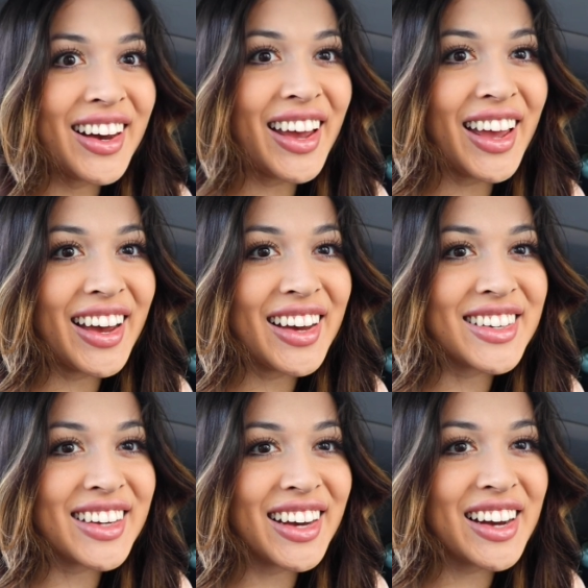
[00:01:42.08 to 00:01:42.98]

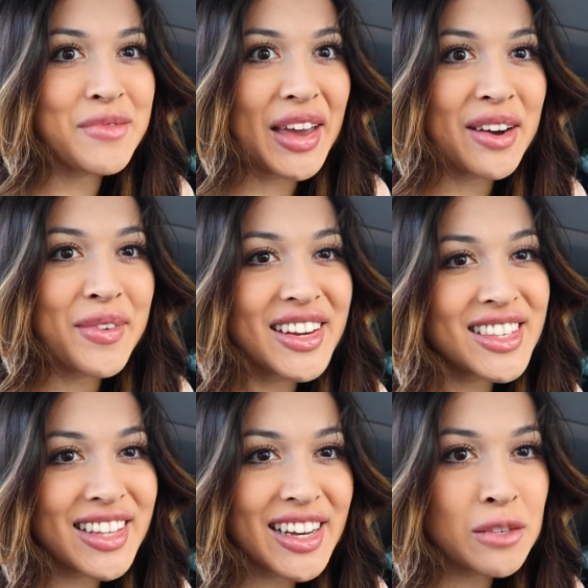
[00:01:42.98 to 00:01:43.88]
And yeah,
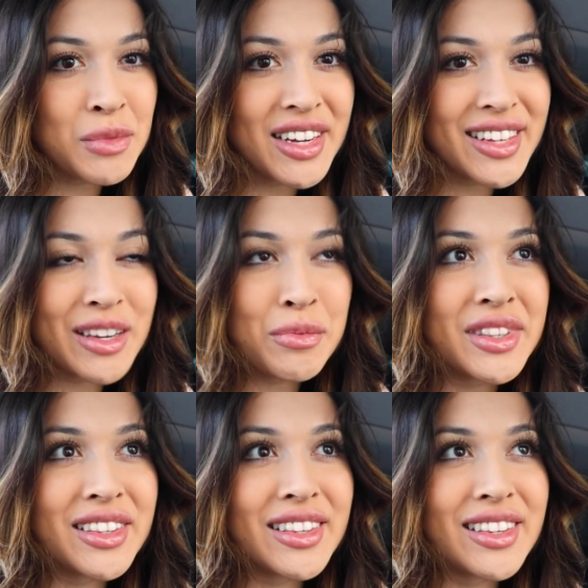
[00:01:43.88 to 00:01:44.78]
waited till last minute because I've
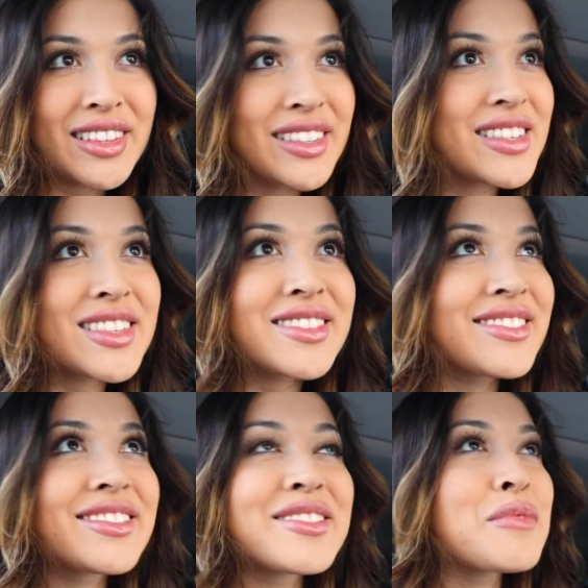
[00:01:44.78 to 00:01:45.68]
been
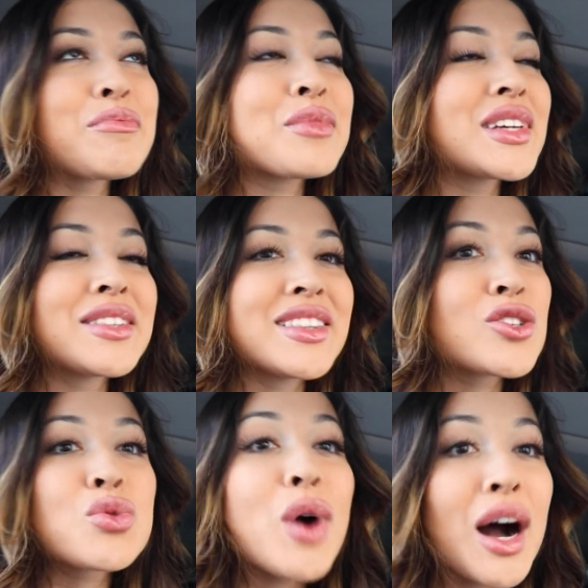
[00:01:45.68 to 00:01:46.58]

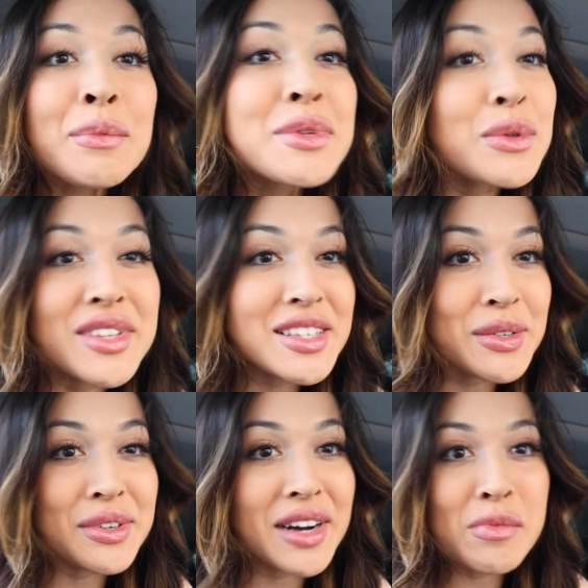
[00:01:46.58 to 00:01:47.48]
swamped with
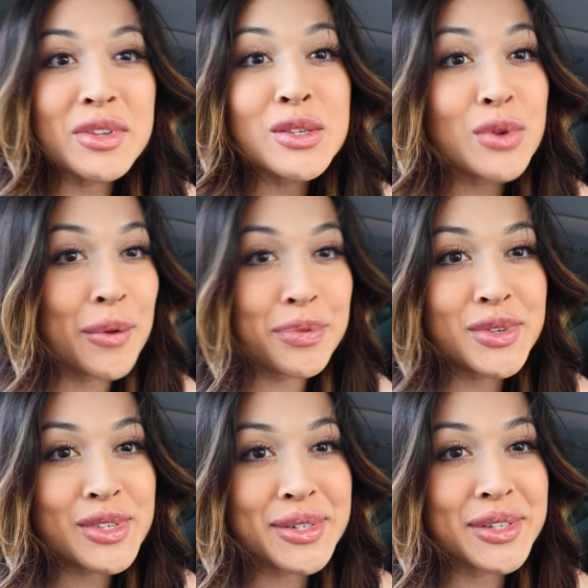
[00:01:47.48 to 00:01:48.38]
school.
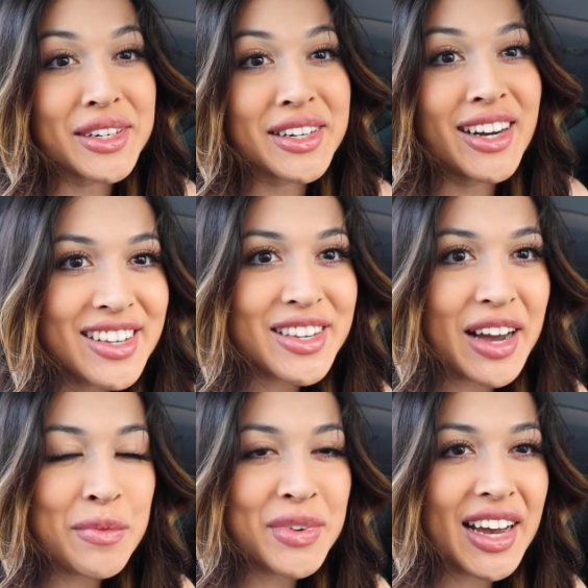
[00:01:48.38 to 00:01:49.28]
So
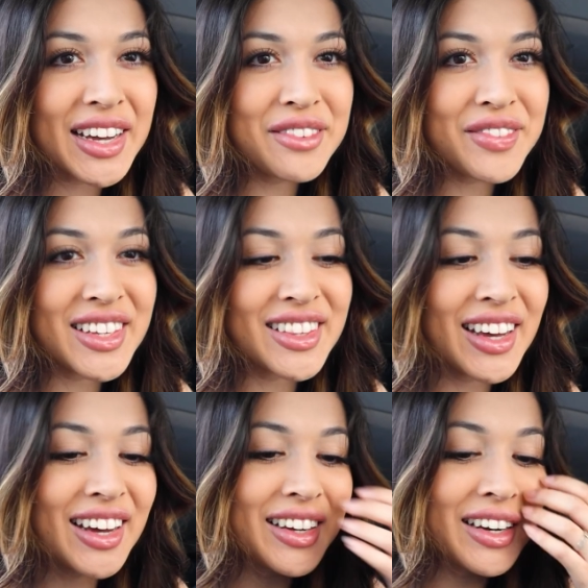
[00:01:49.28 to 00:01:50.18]
I'm in kind of in
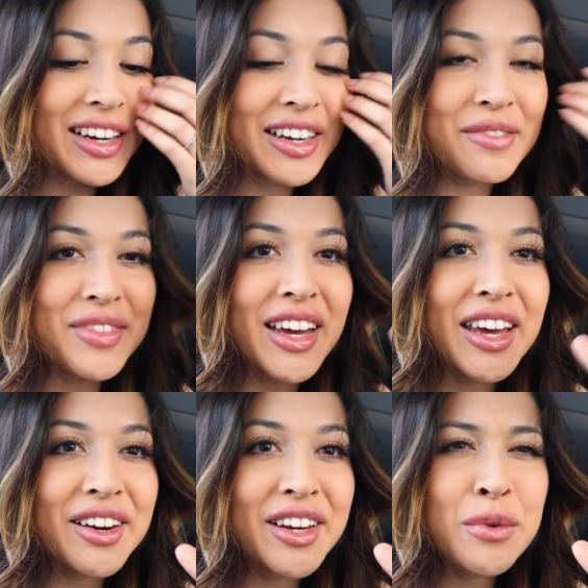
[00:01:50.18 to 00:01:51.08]
that
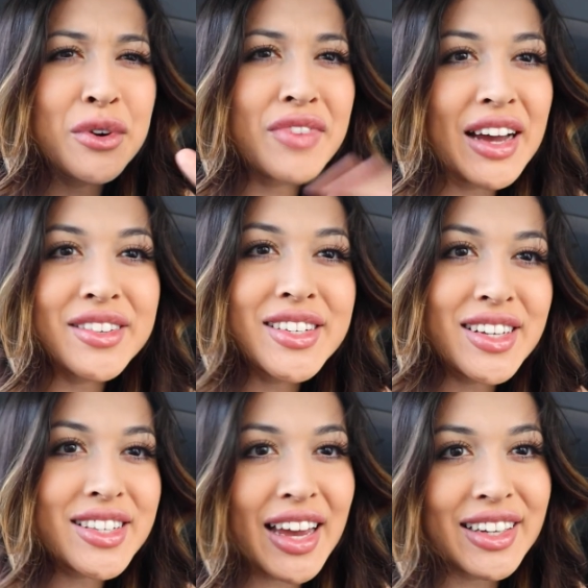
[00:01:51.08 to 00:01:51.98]
area where finals
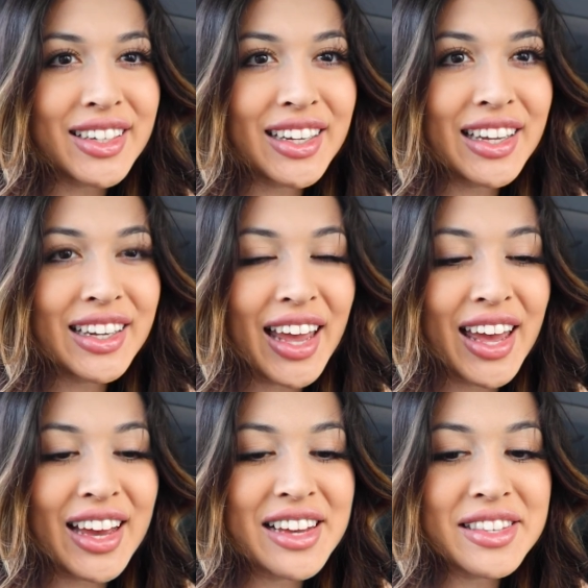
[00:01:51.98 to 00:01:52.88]
just ended,
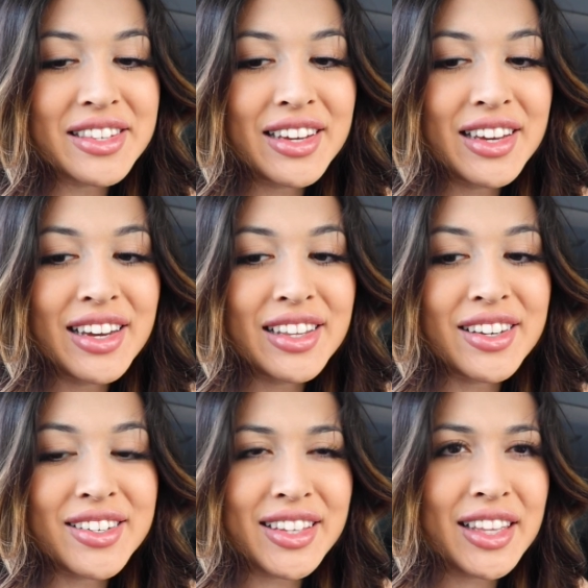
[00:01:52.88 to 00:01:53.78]
and
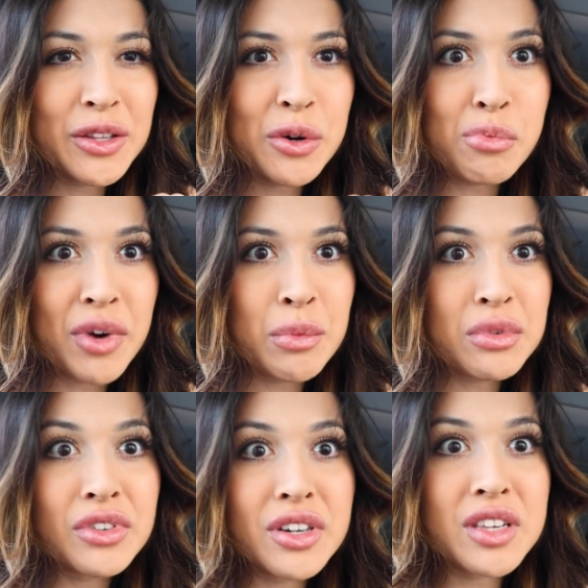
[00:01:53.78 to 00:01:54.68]
there's like that little break
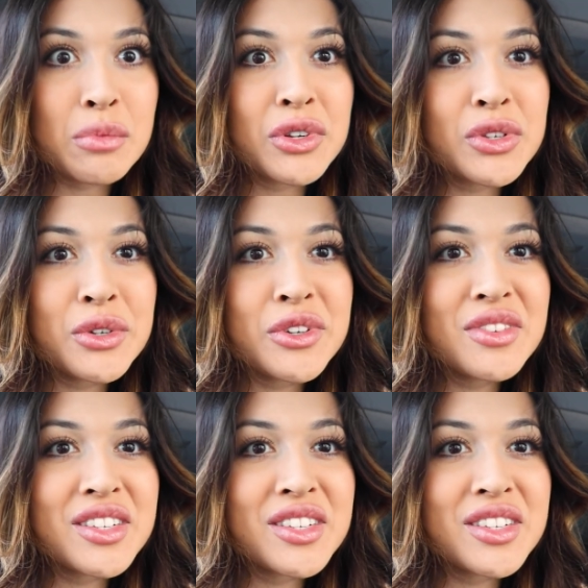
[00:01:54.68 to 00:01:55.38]
before summer school.